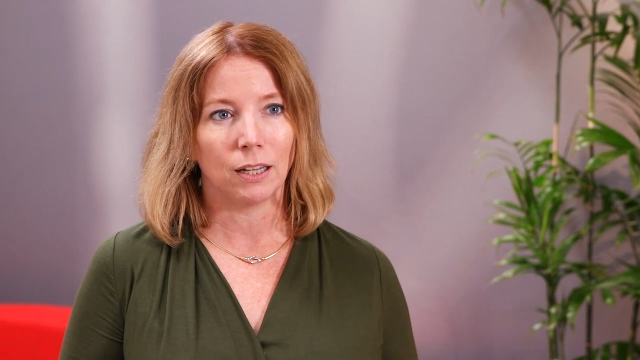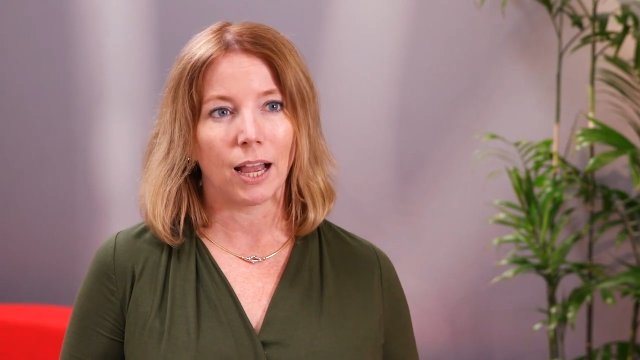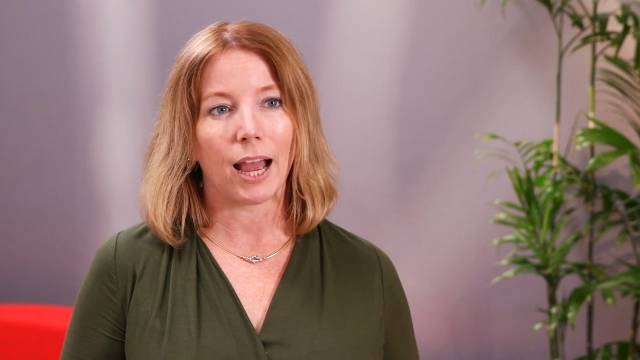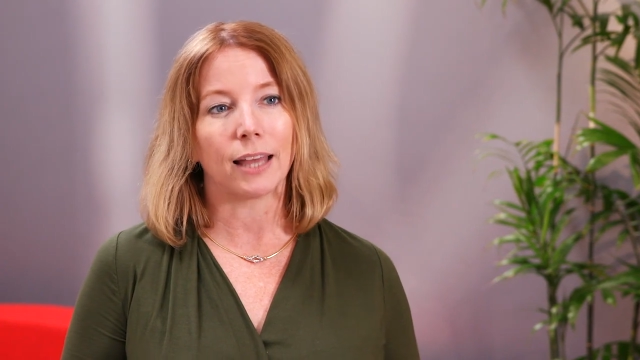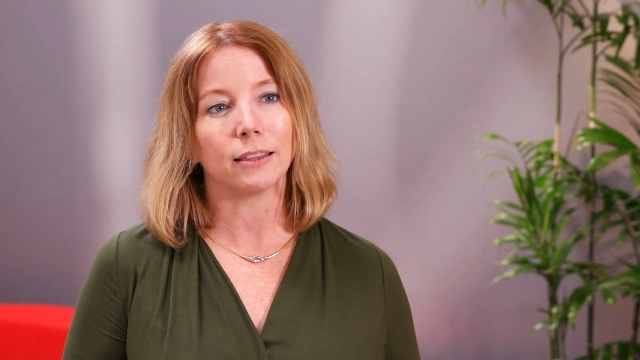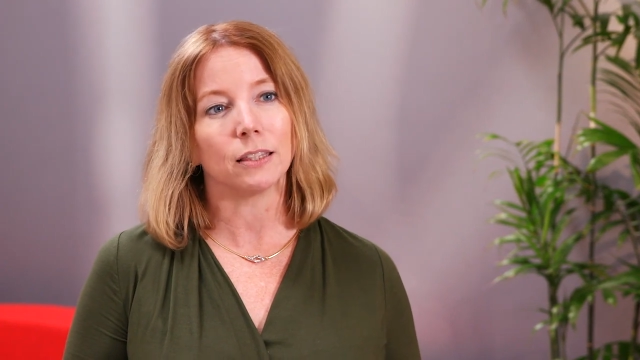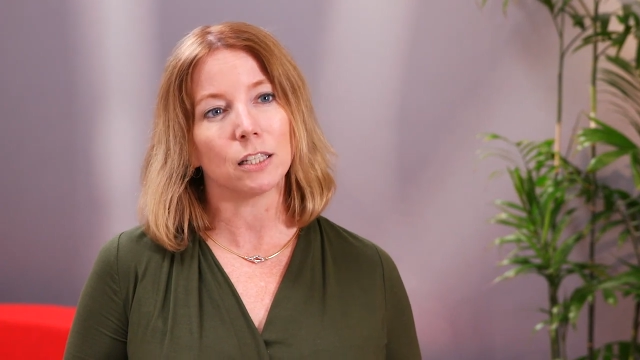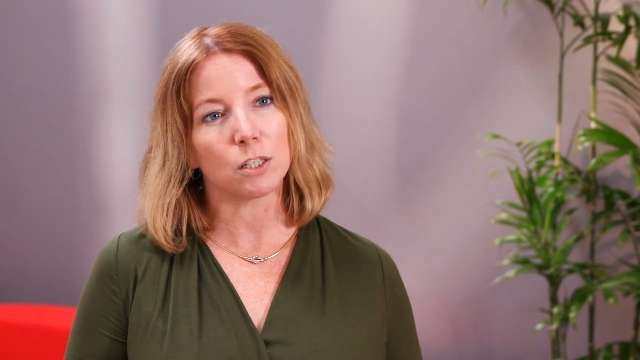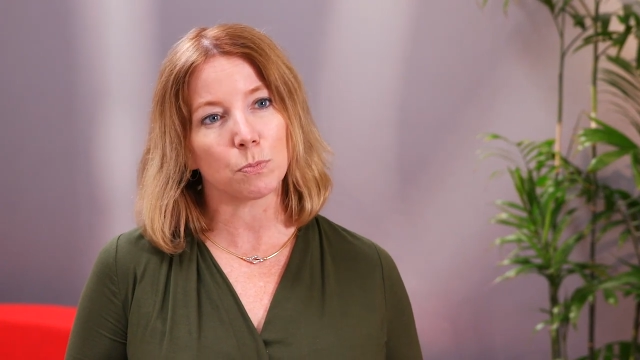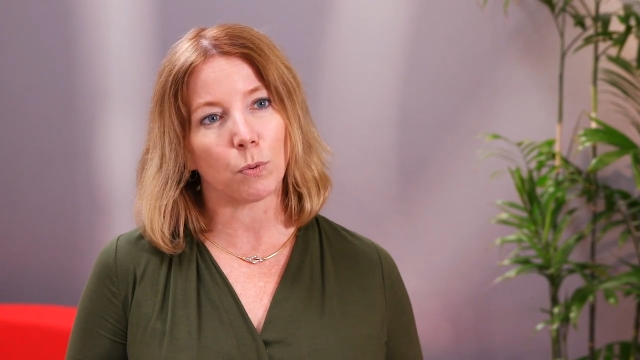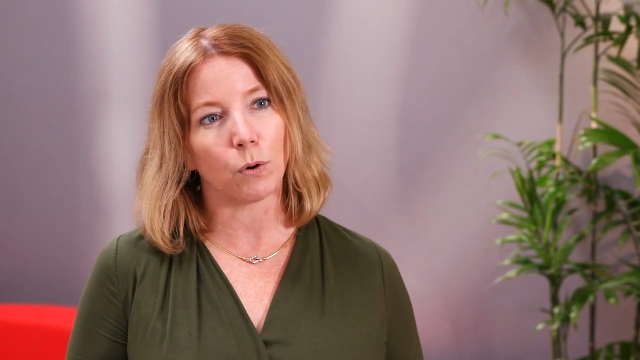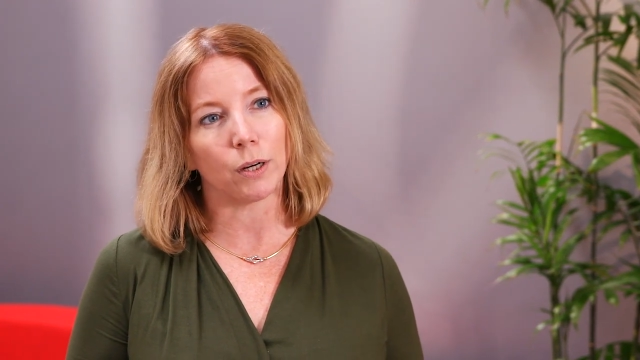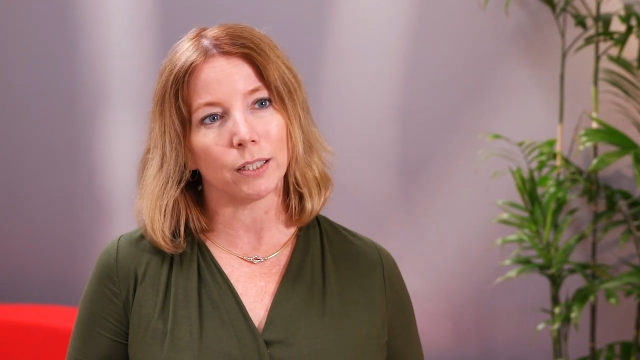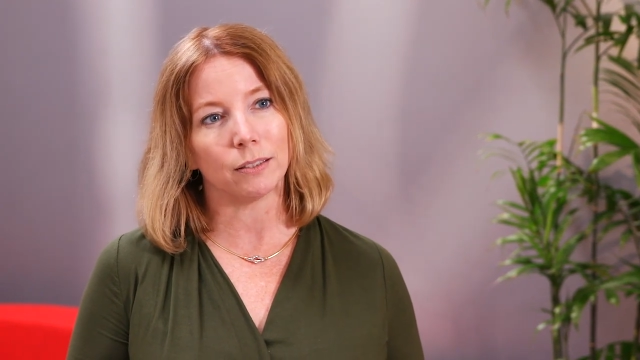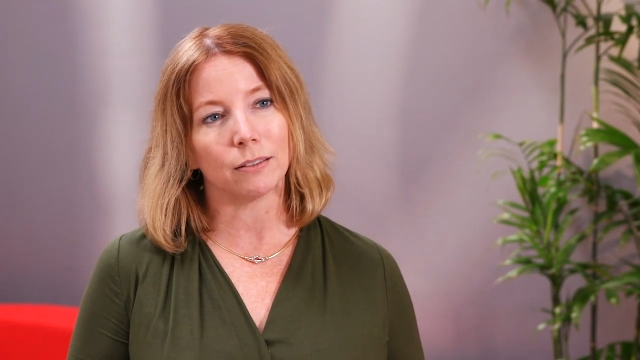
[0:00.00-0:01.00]
At this
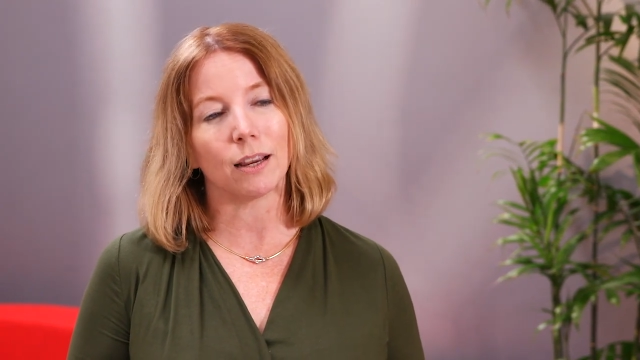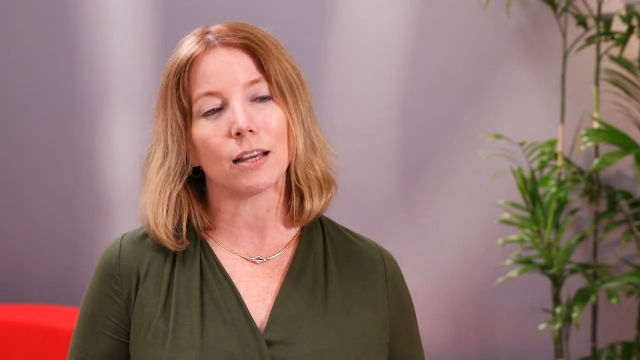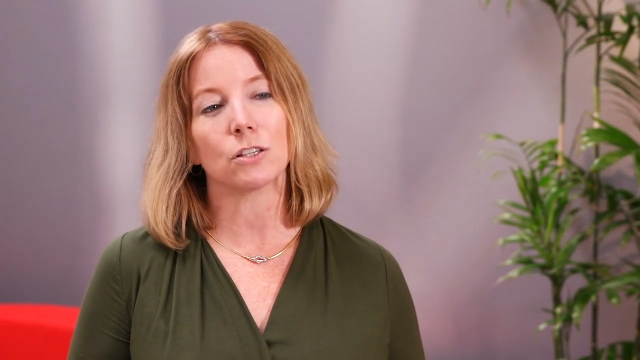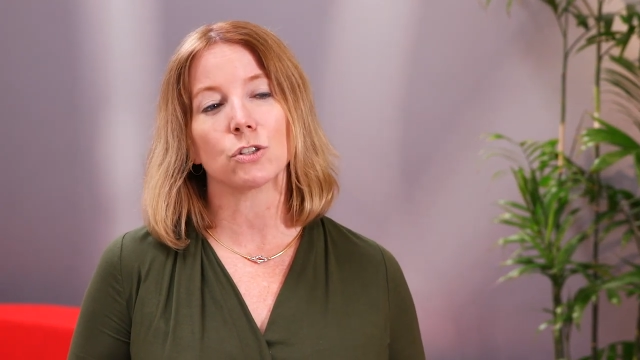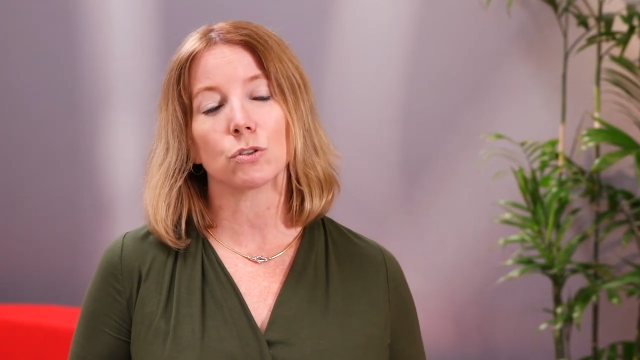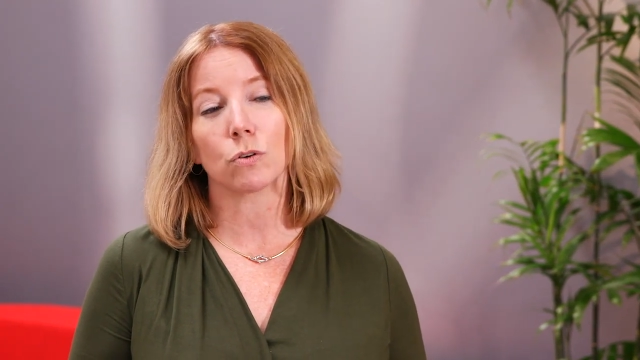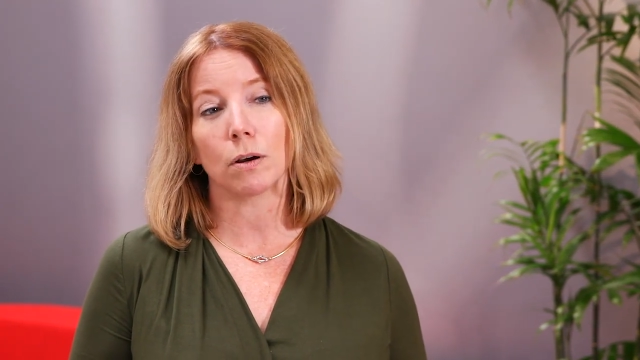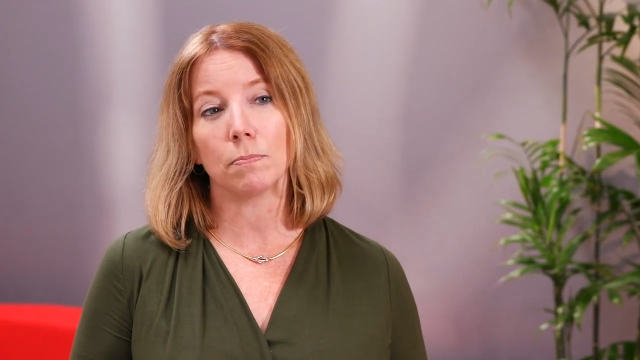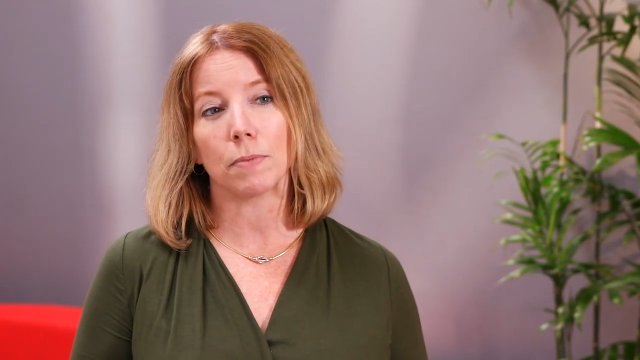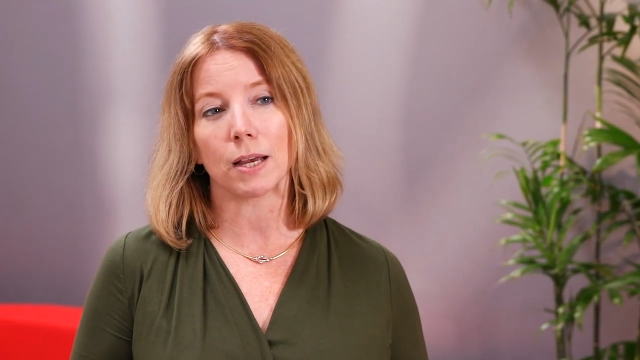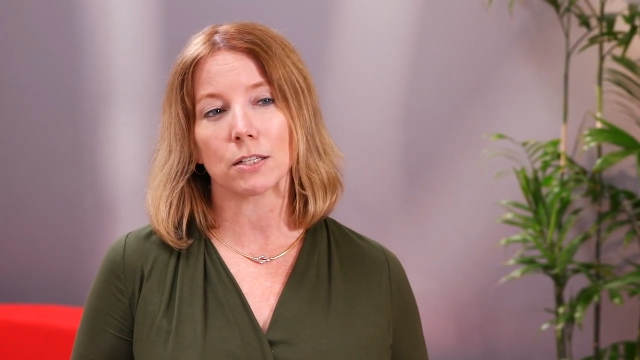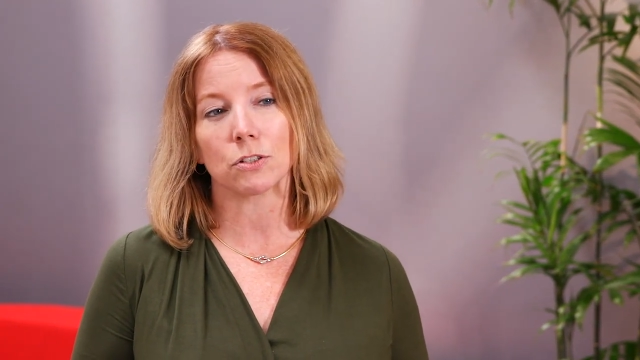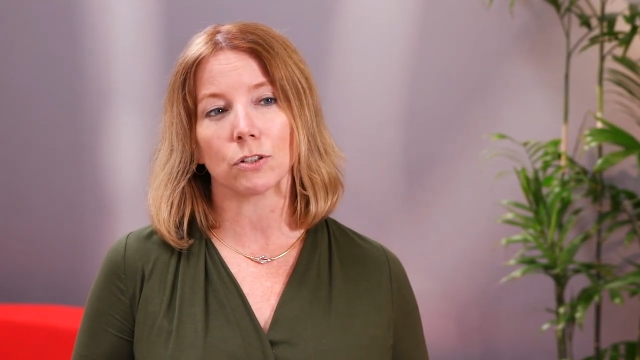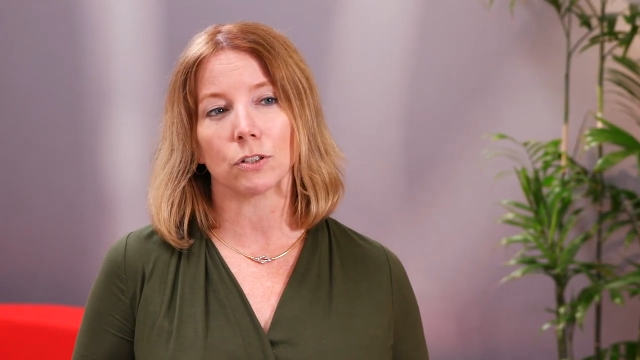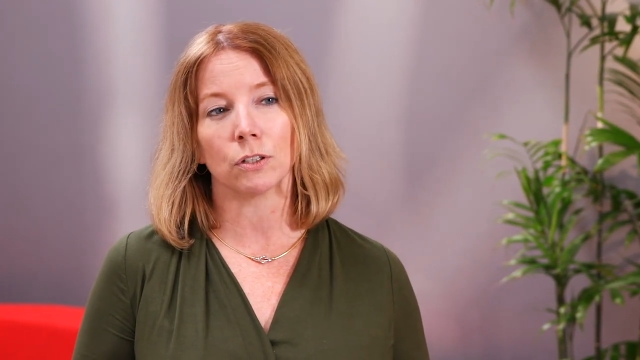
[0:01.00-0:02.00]
point, as Scrum
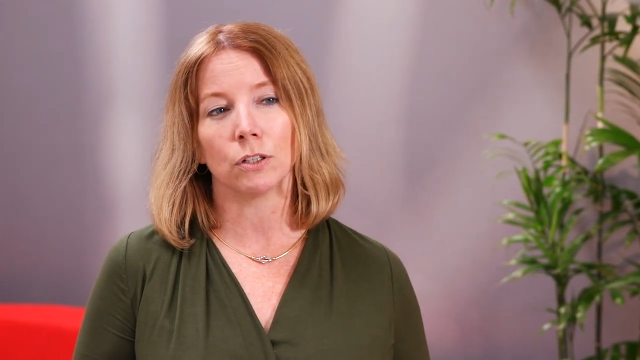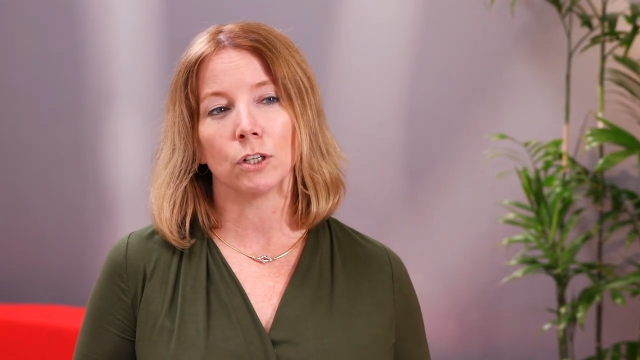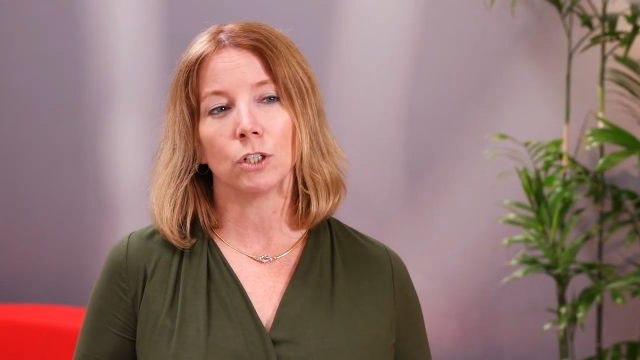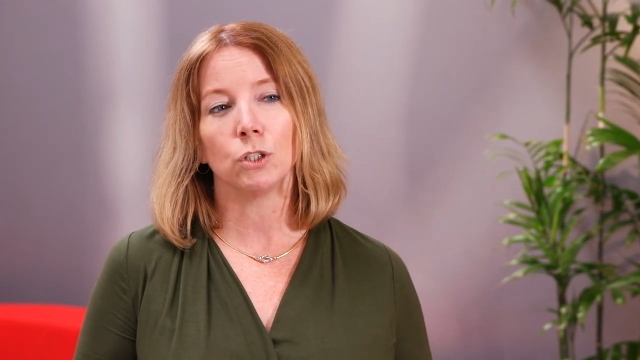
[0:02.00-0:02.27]
Master,